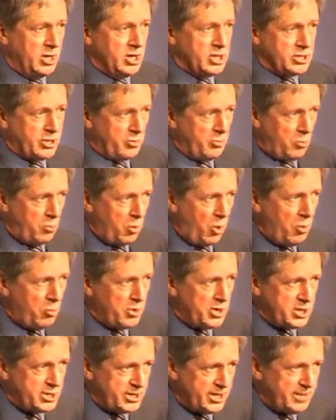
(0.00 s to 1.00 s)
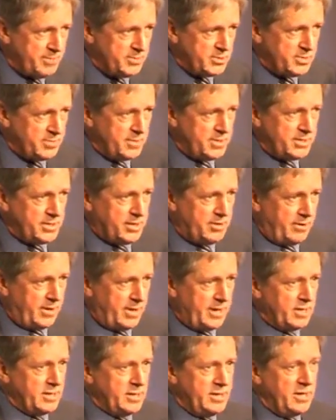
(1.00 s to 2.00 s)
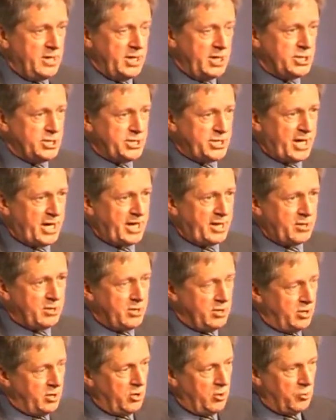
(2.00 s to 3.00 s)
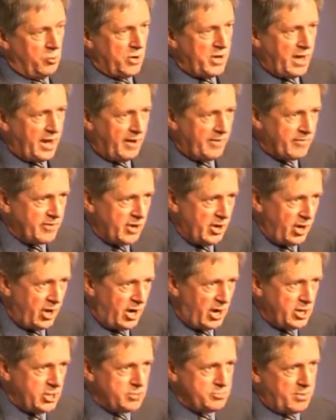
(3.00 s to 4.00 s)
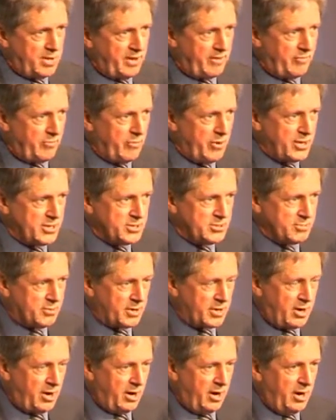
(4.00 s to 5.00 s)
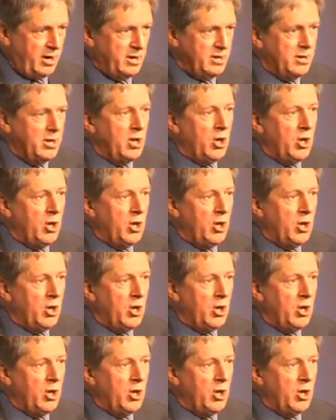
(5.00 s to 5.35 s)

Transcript: So what we seem to be doing is saying, we have cars, we have a right to a car.